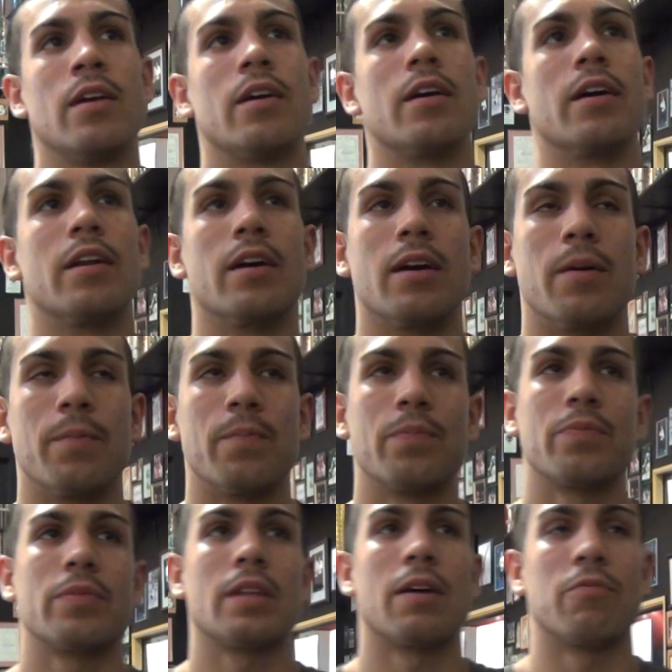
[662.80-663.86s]
And
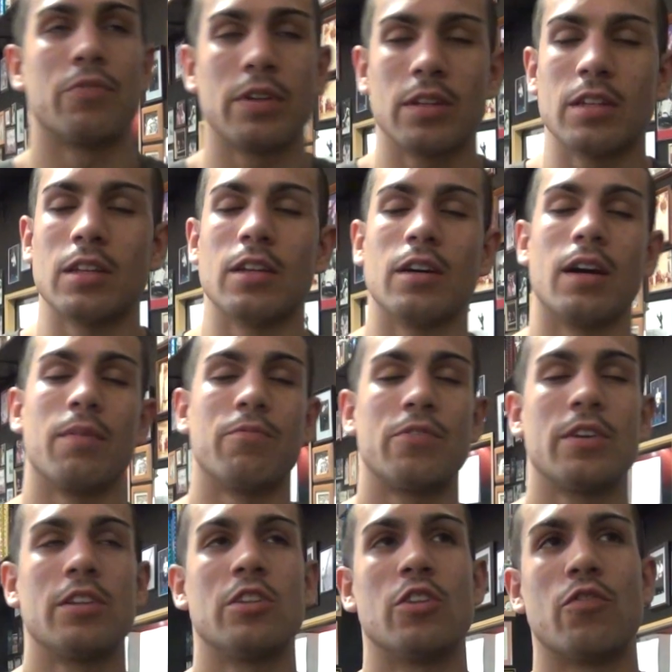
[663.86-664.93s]
I'm feeling
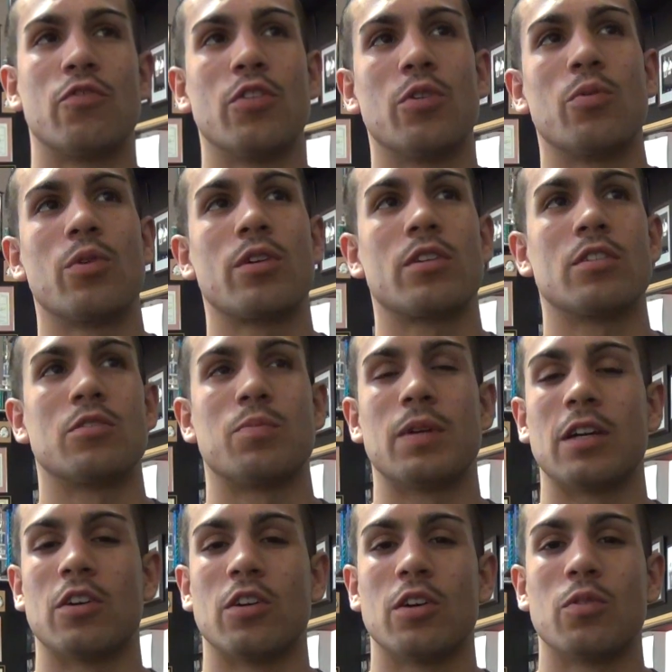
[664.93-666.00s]
the footwork has
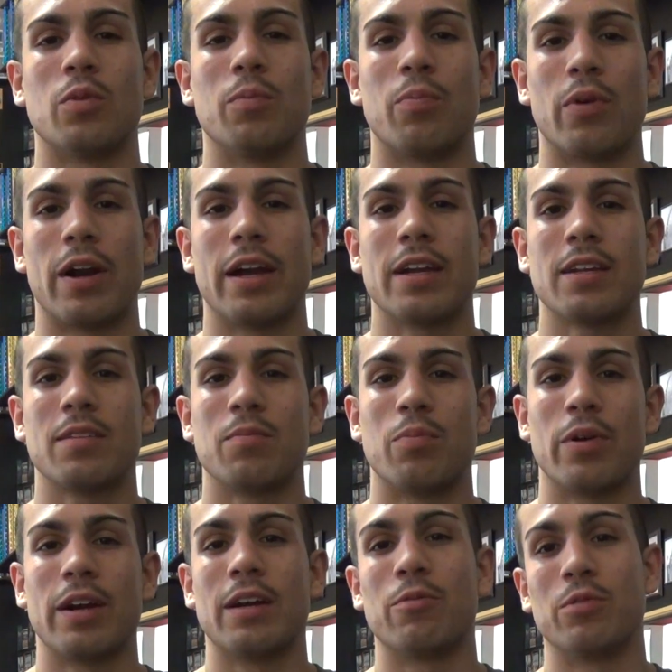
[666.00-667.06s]
been good with Brian.
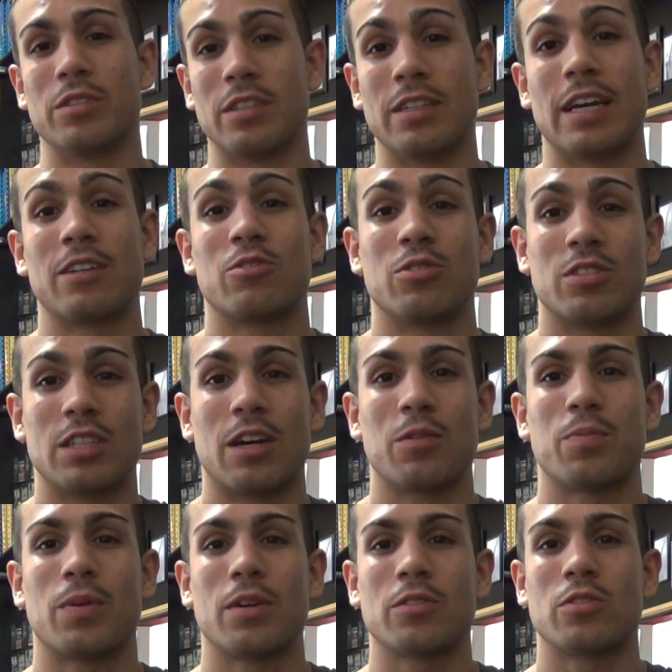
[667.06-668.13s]
Brian was a natural
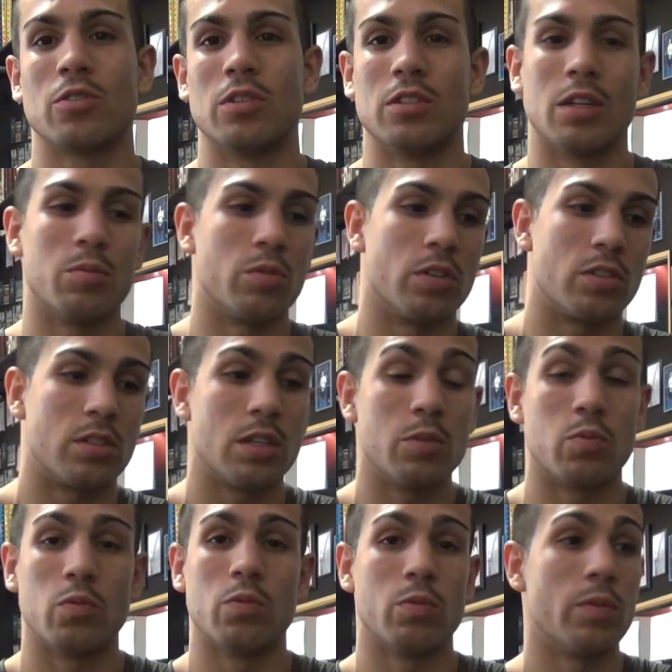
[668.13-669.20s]
southpaw, so he's able to.
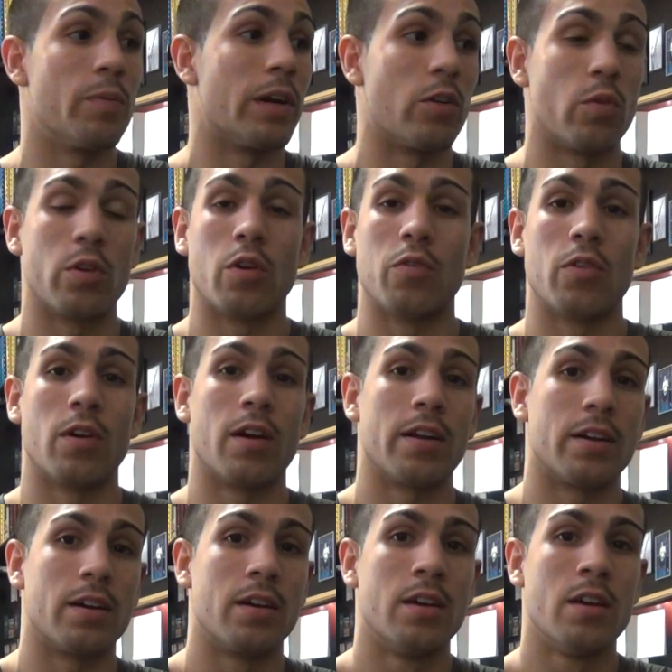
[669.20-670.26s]
We've been going over
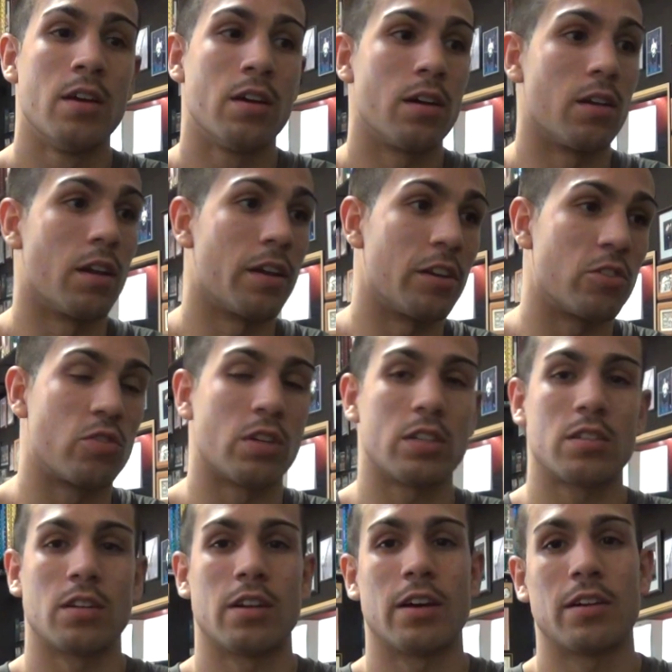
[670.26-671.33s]
a lot of
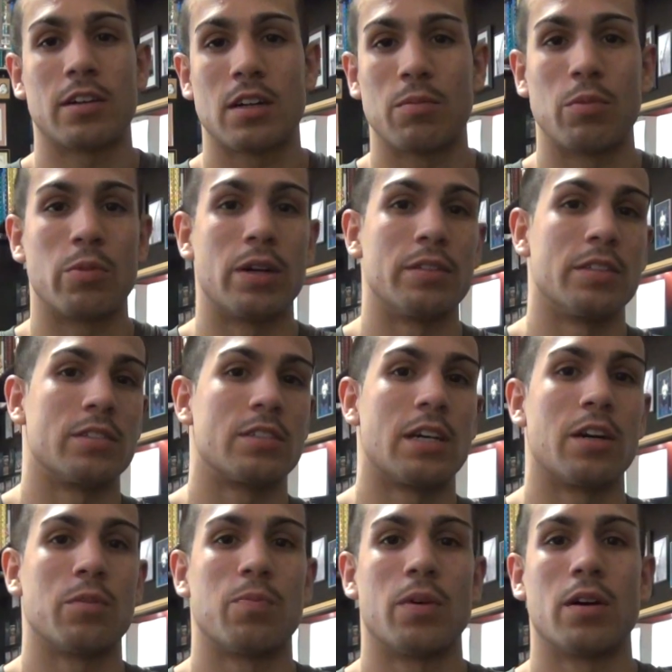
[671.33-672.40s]
tricks on how to come around the
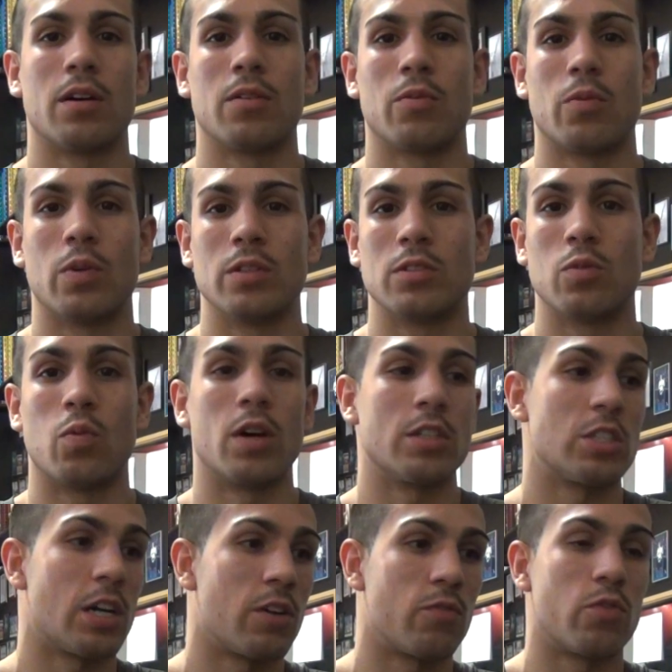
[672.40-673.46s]
southpaw, what to
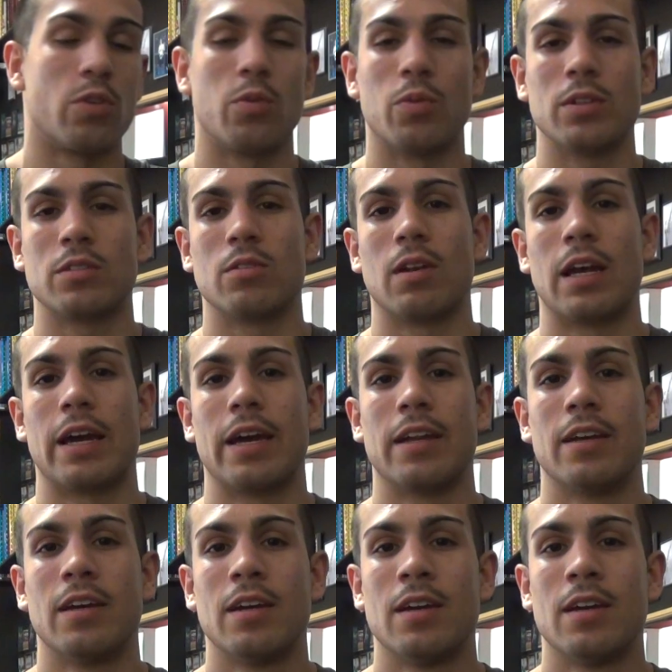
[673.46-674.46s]
watch out for, what to land.